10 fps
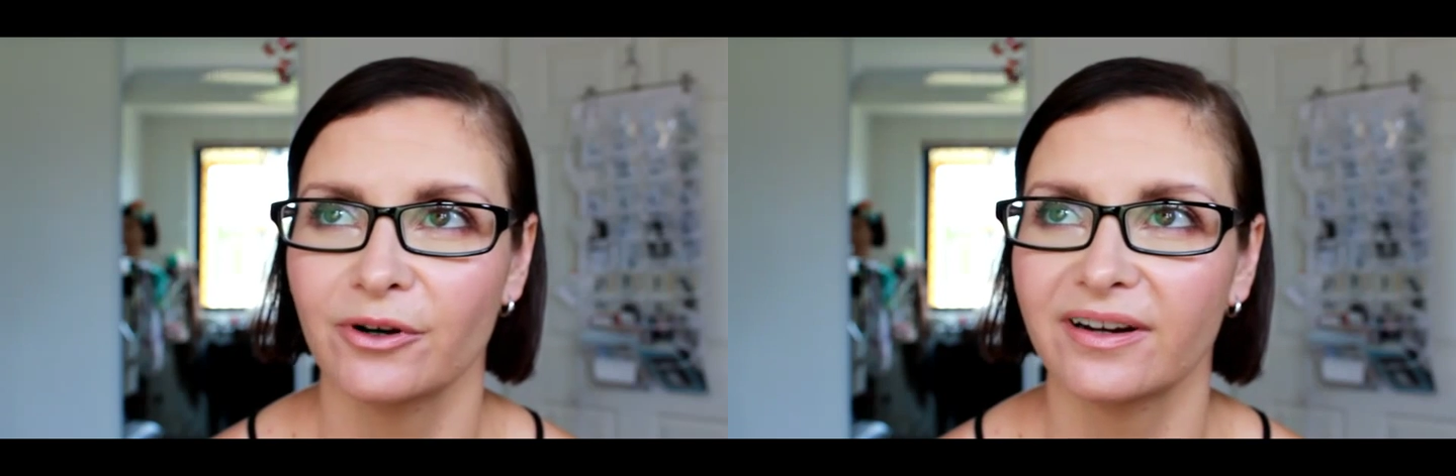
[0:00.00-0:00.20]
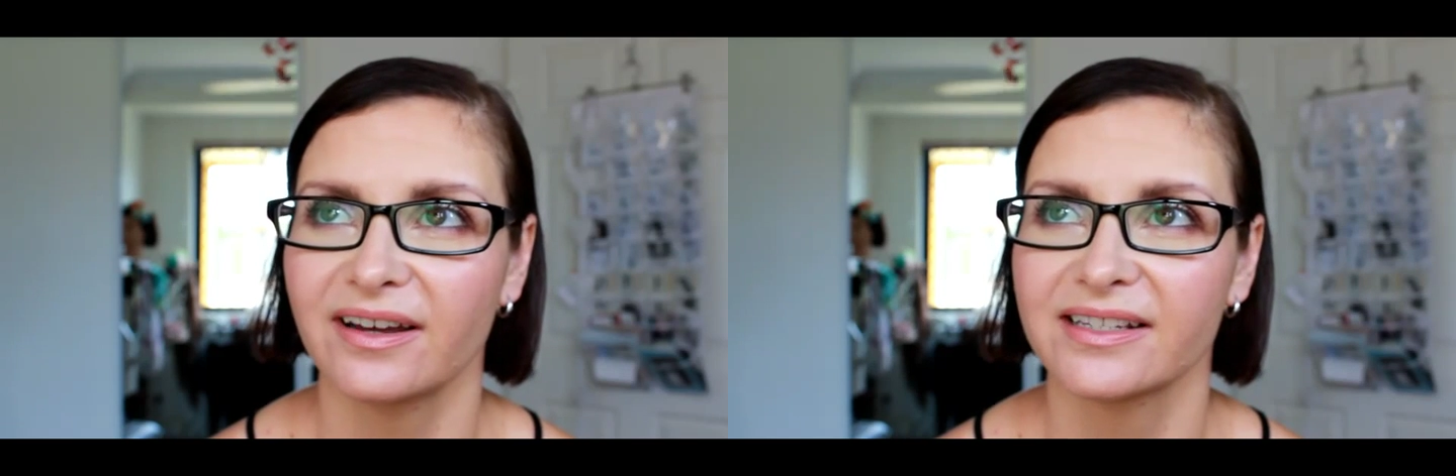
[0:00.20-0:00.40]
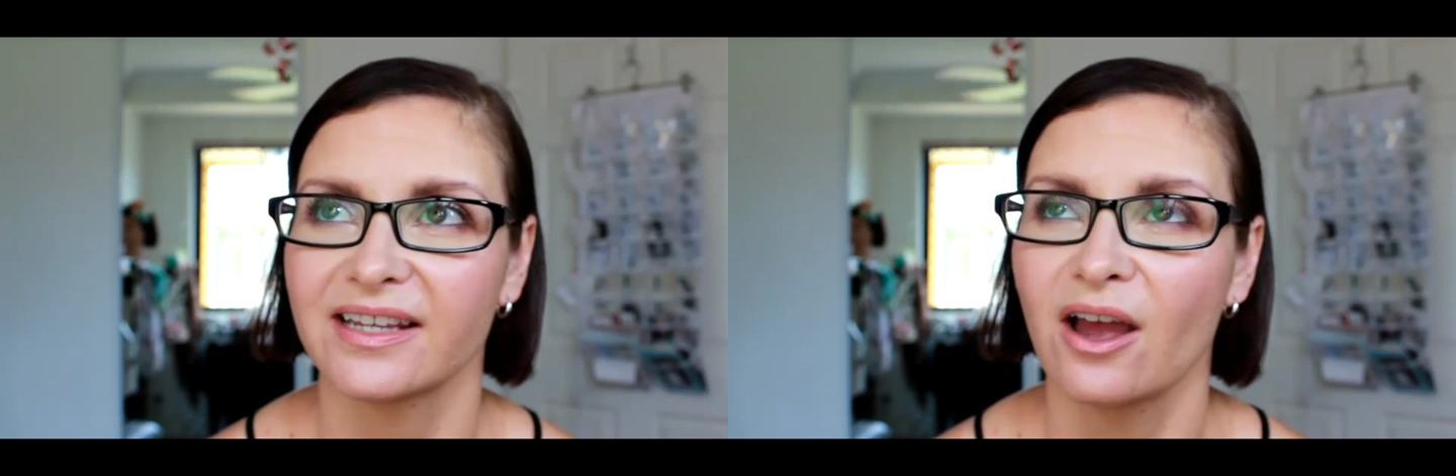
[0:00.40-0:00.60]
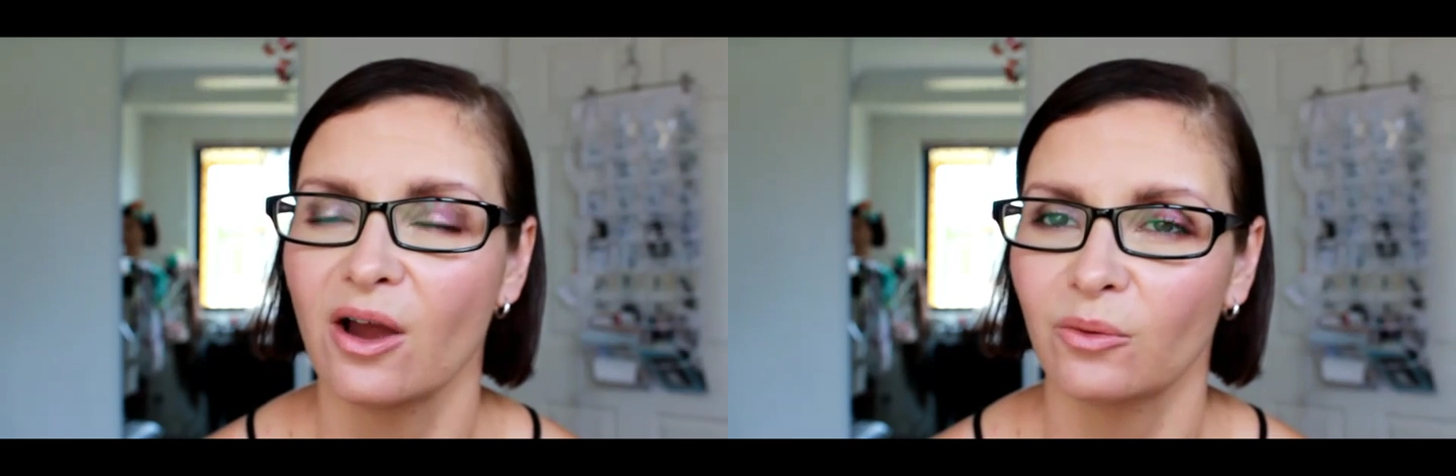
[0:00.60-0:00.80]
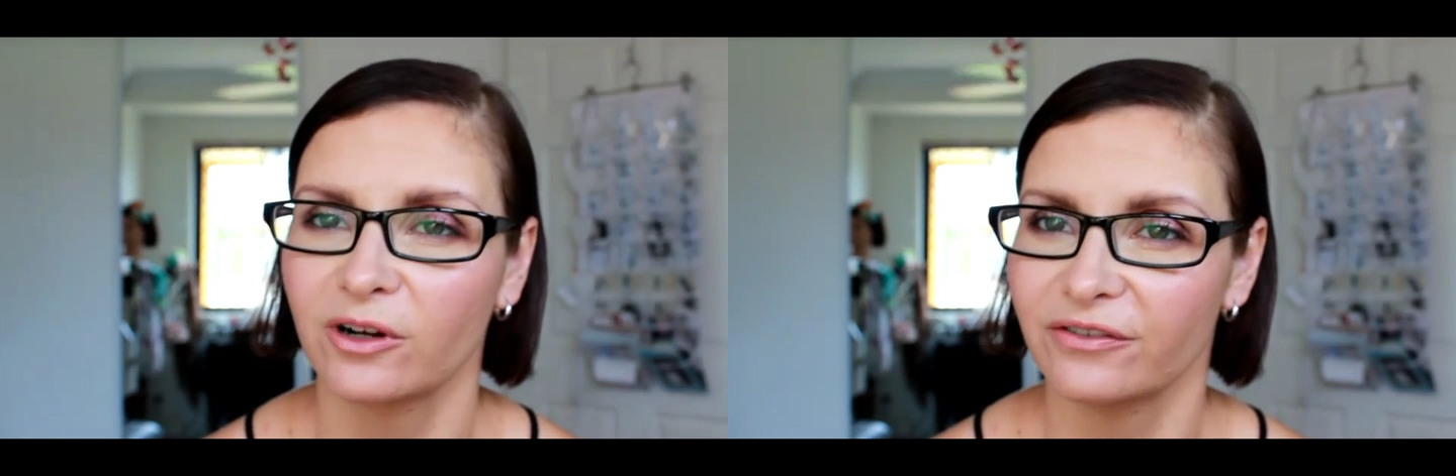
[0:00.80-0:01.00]
products,
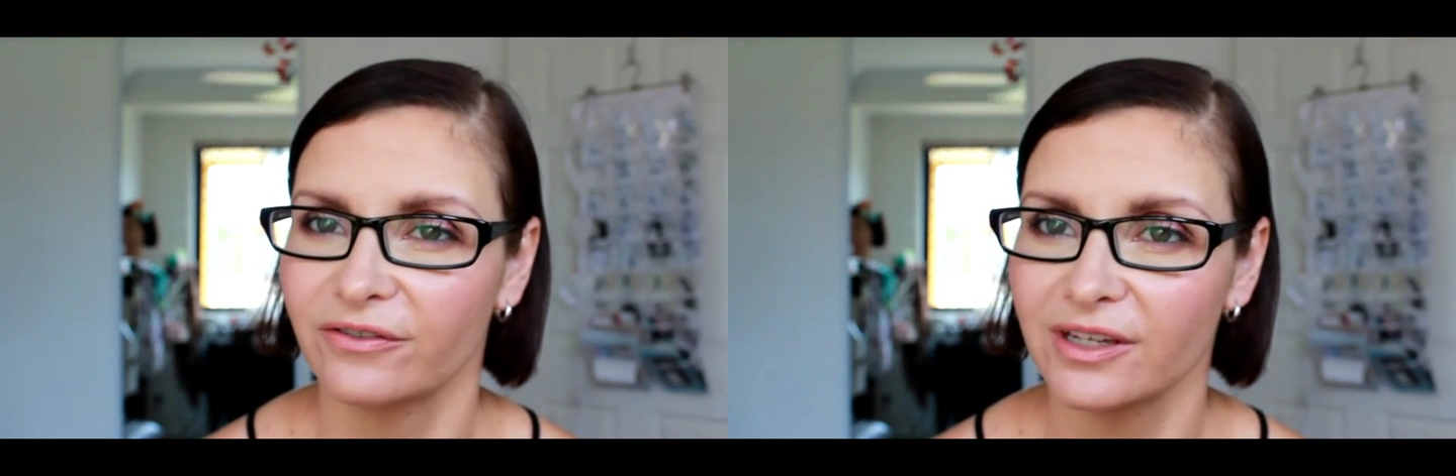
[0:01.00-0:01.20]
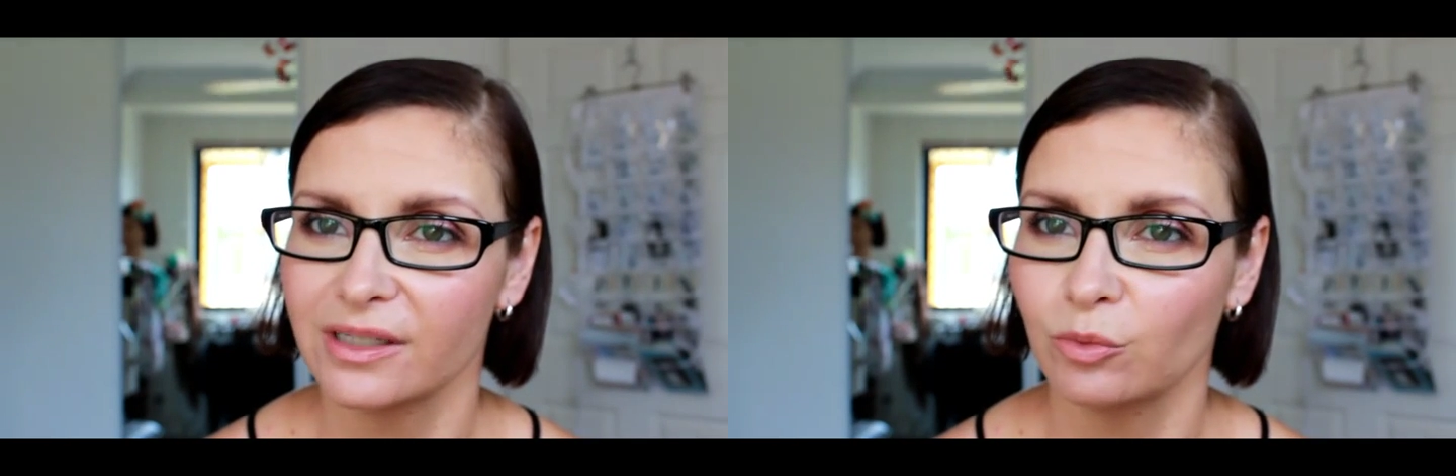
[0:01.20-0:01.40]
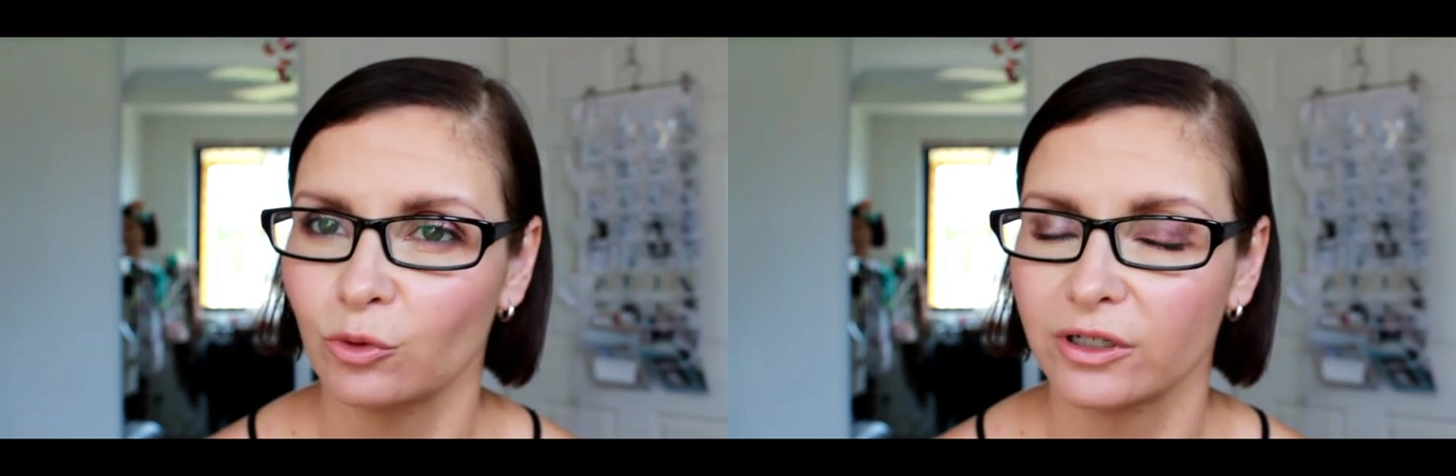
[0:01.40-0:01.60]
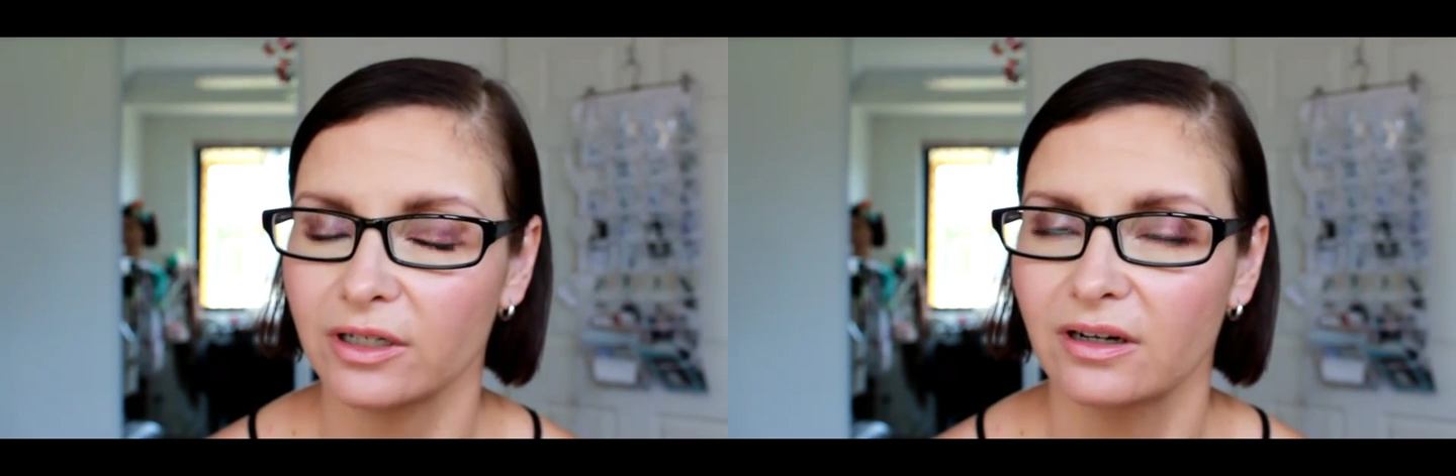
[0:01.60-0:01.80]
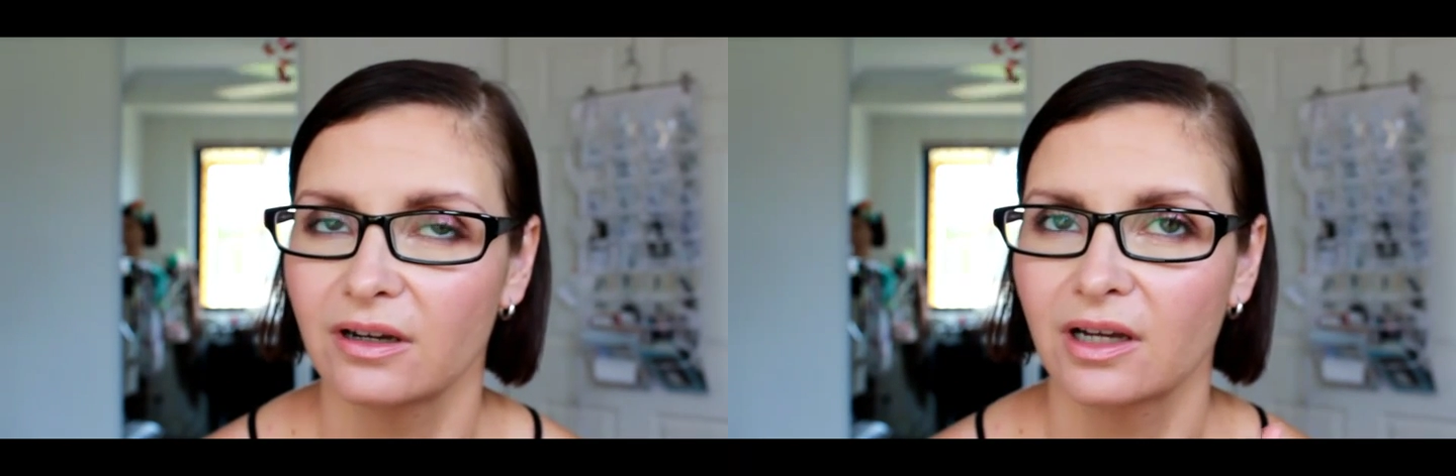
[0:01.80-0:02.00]
when I first bought it,